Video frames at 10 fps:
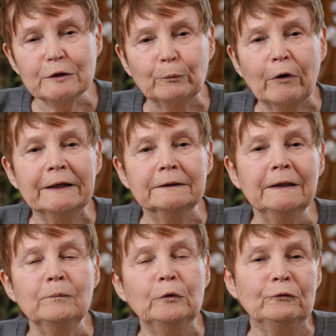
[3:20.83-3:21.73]
to Brighton
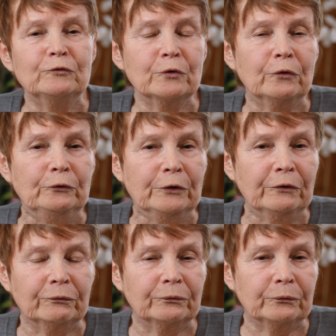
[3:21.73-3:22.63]
and moved to
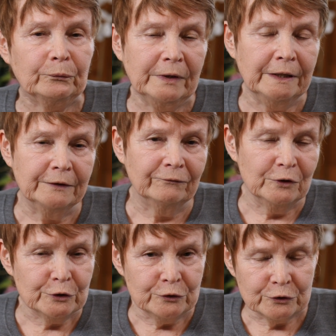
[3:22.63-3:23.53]
33
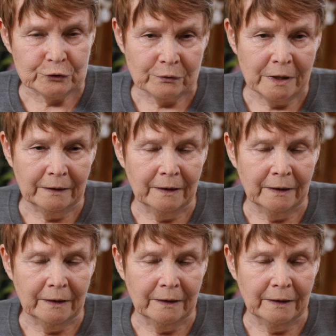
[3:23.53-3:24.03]
Division Street